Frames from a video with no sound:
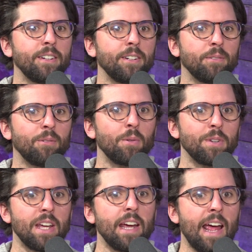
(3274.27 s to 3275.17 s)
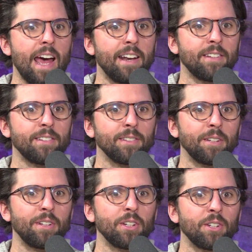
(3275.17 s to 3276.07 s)
what do we say? An addict
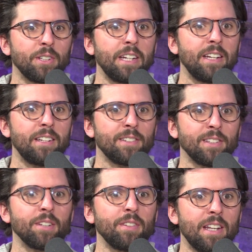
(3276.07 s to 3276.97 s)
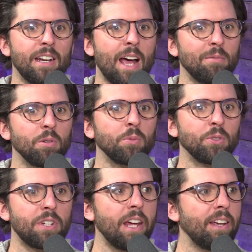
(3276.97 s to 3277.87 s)
living clean is living in an abnormal state.